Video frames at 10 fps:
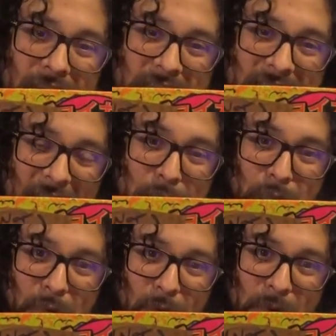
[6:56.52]
is a
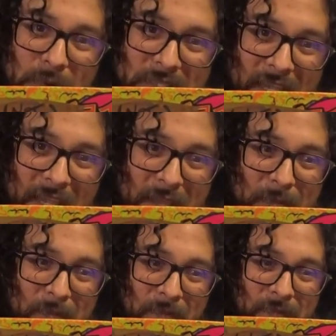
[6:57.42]
prototype.
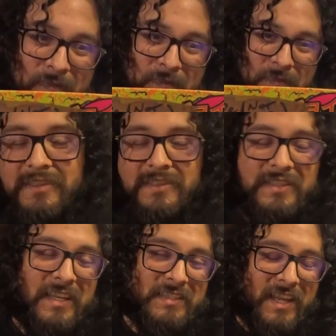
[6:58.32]

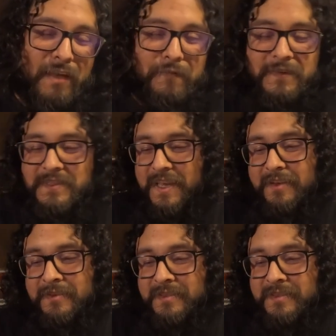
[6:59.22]
Says not for sale,